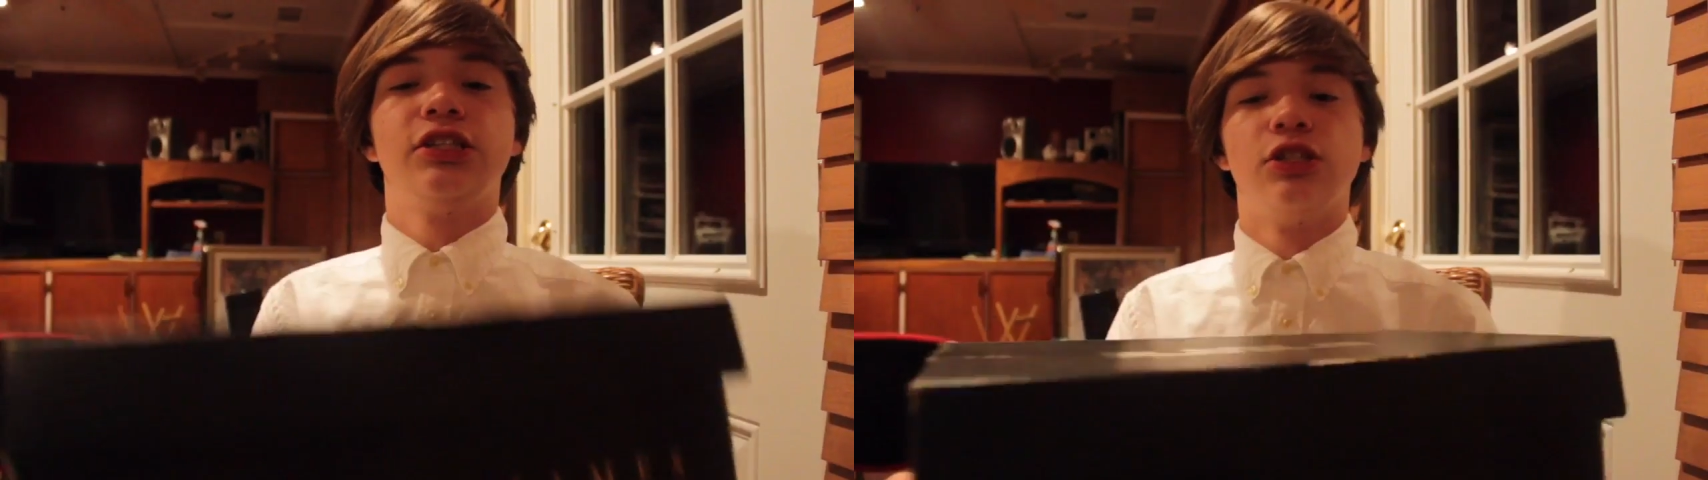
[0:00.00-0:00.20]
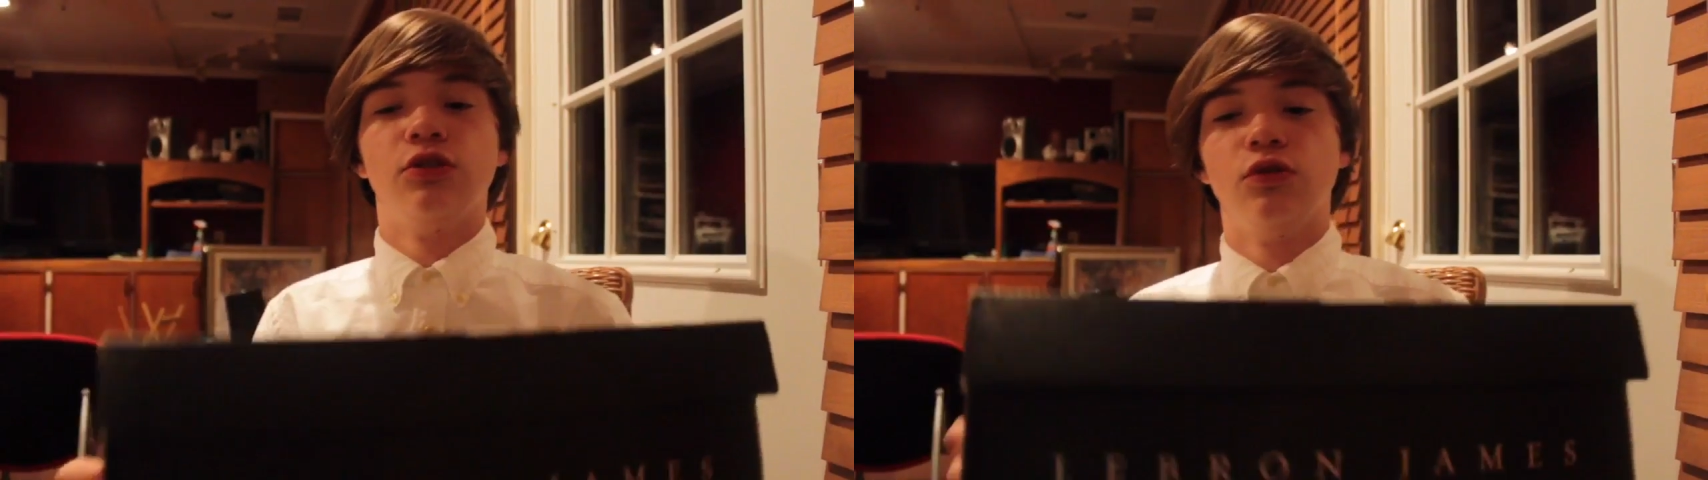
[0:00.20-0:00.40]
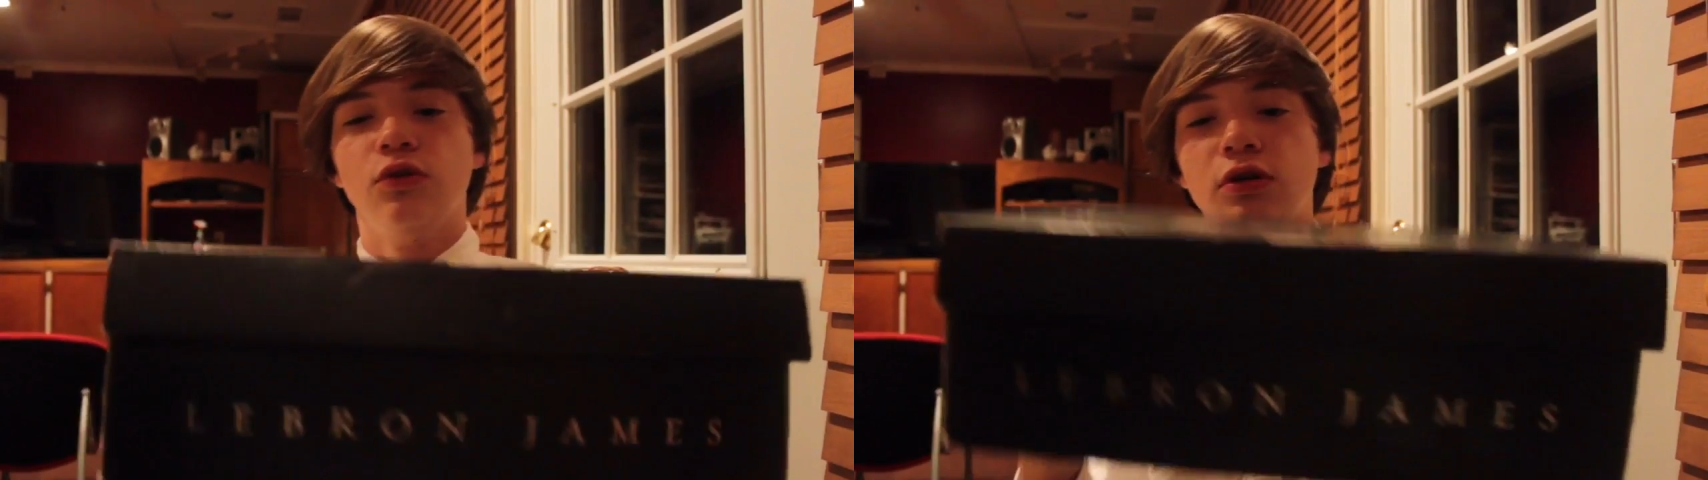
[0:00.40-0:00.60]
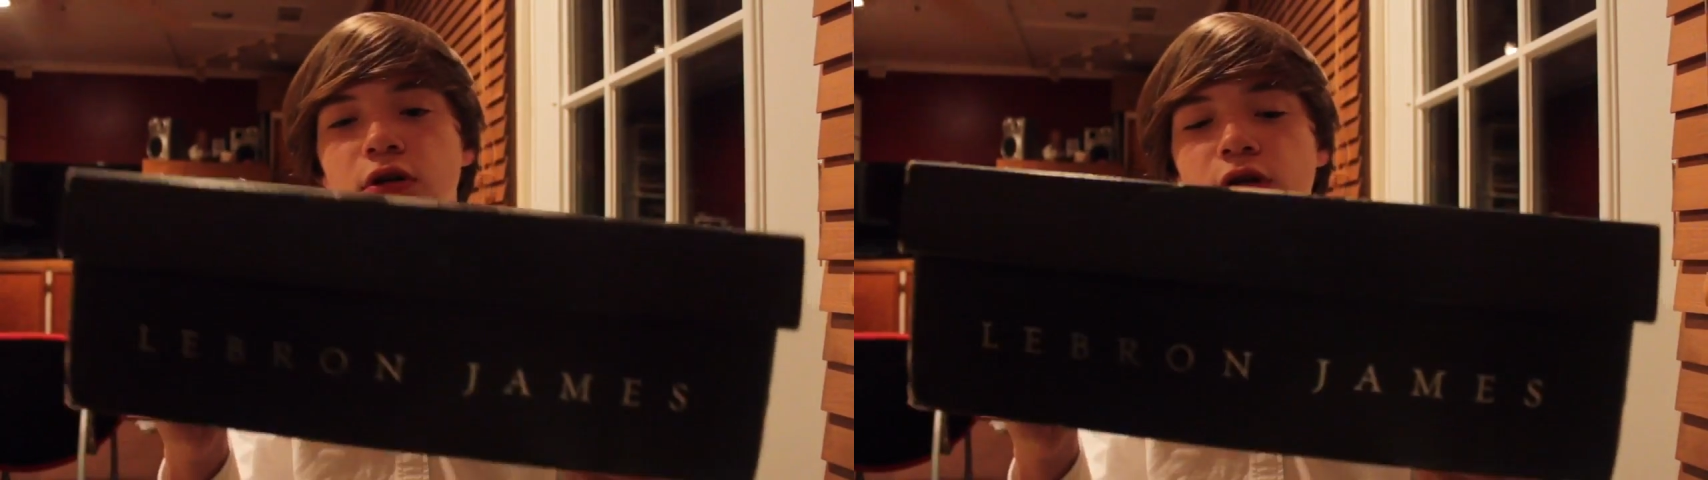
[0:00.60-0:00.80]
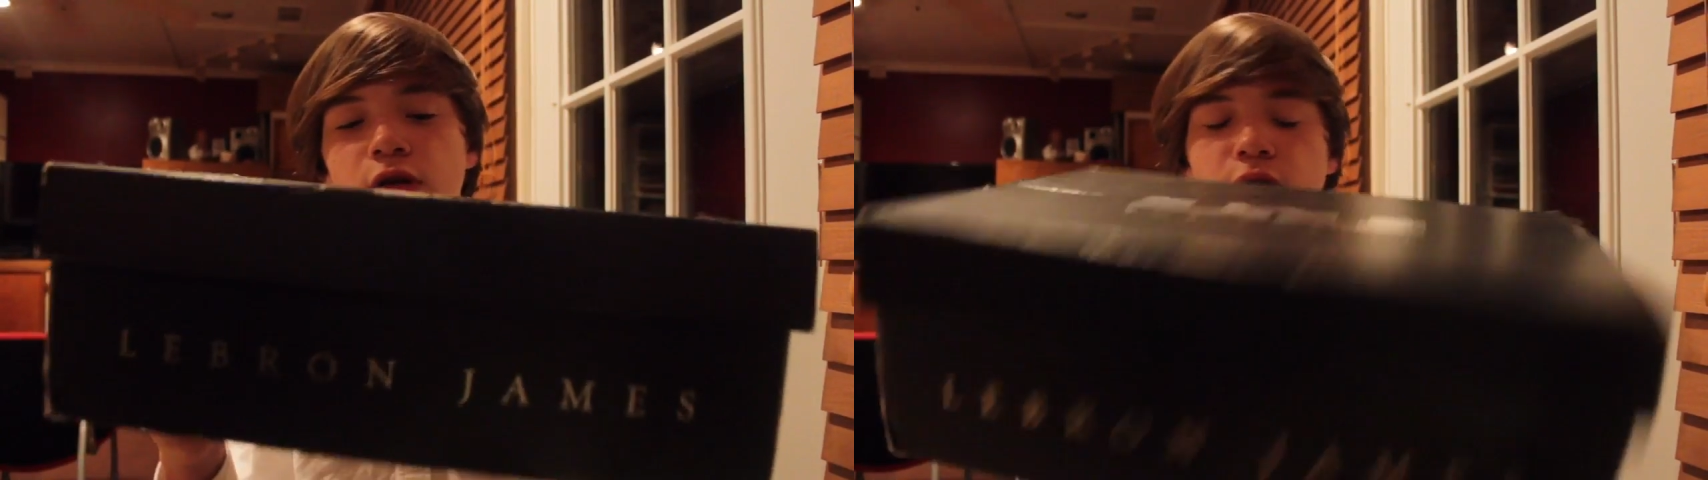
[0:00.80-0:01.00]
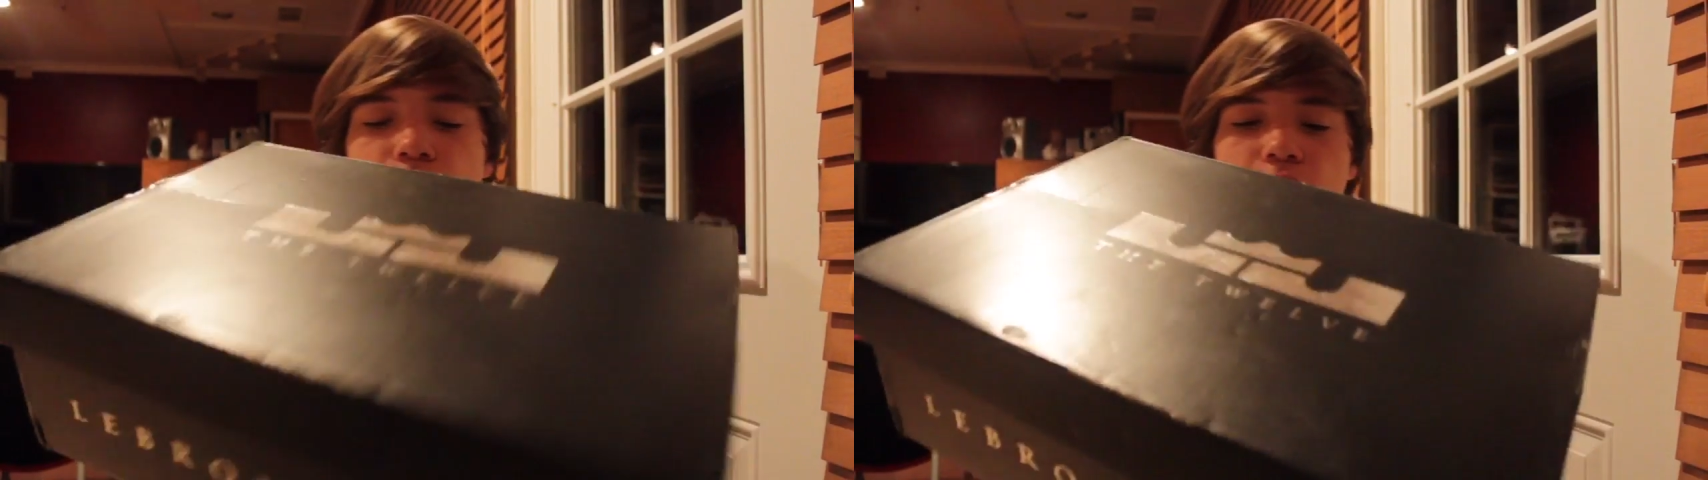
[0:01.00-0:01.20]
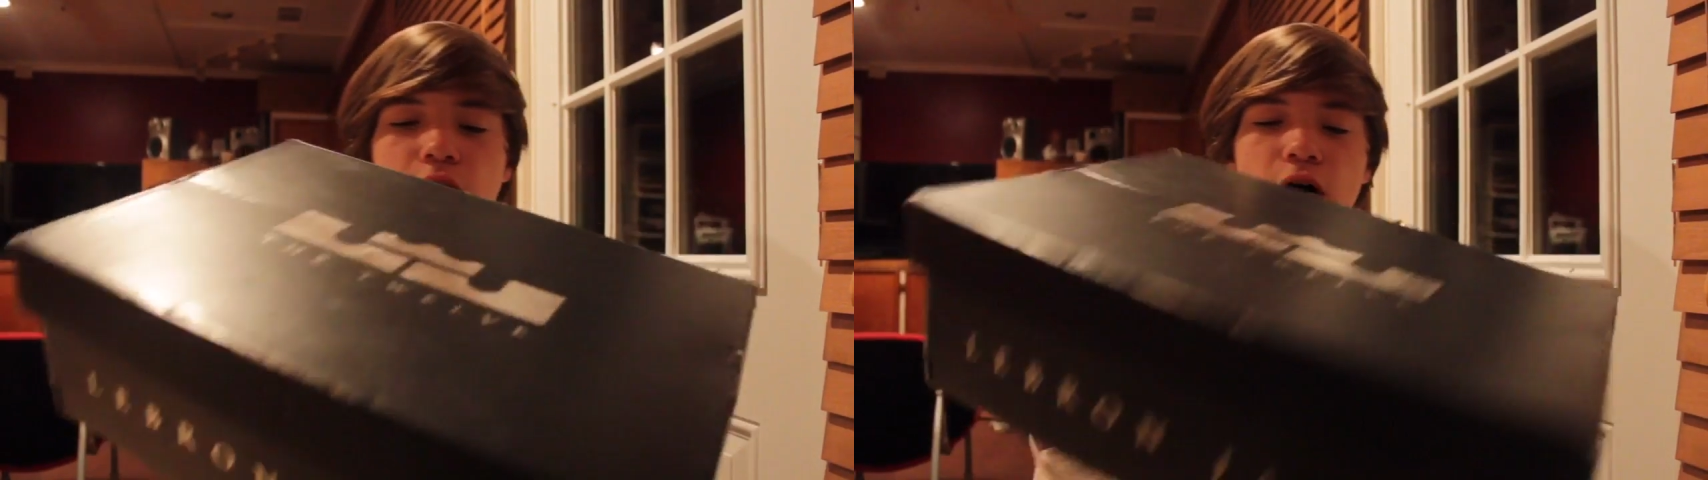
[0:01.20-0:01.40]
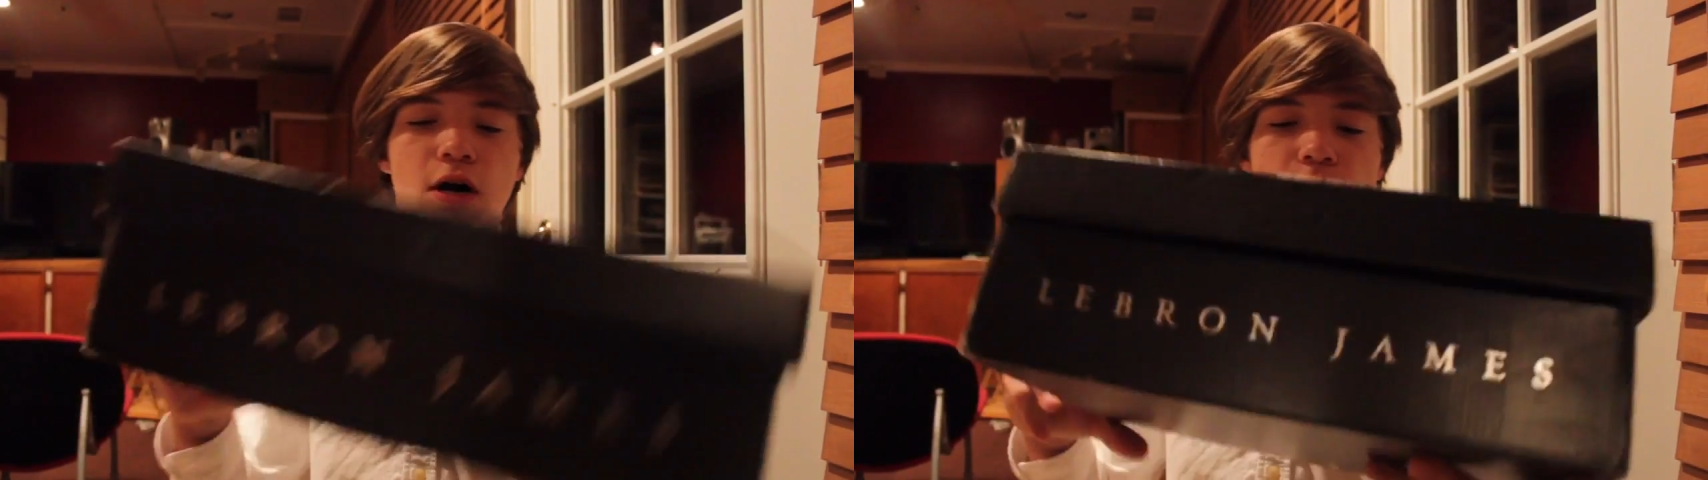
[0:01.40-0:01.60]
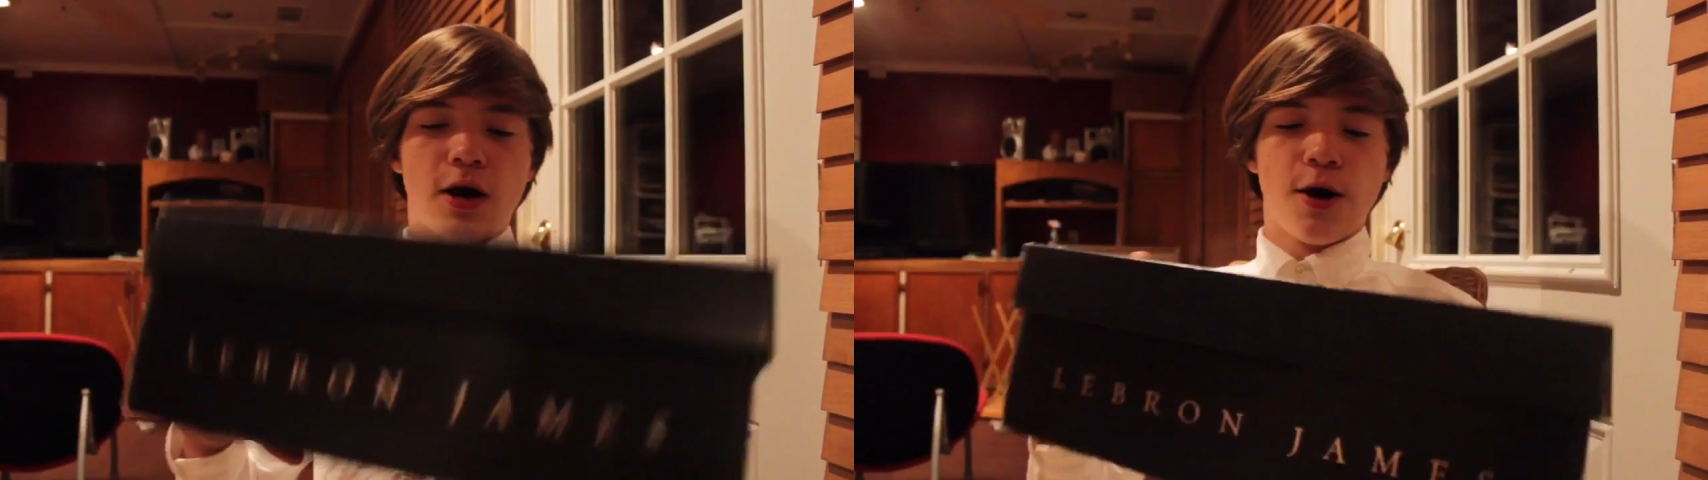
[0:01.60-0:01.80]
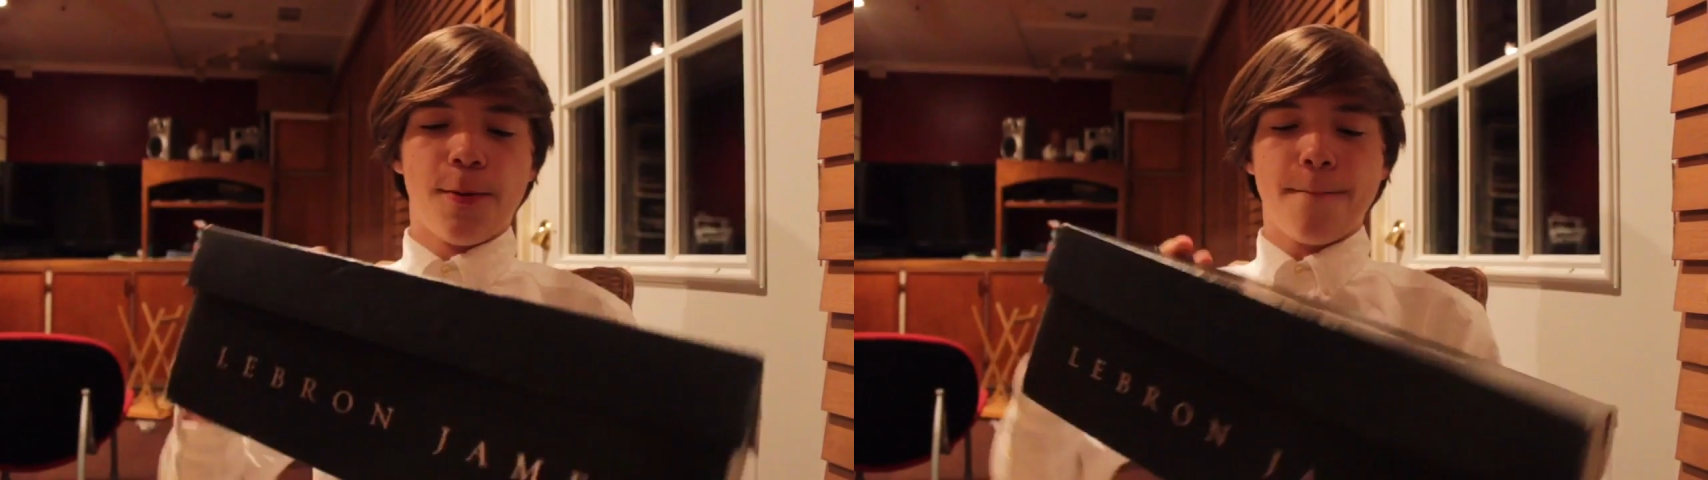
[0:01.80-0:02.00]
shoe.
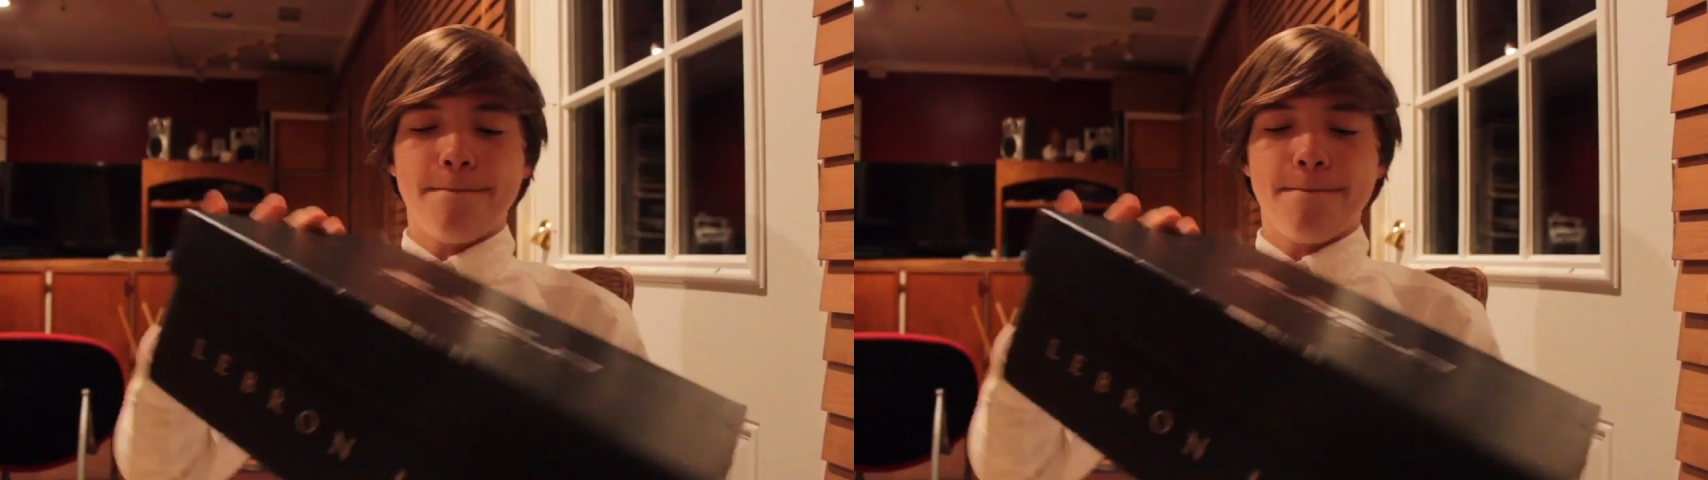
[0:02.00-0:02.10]
I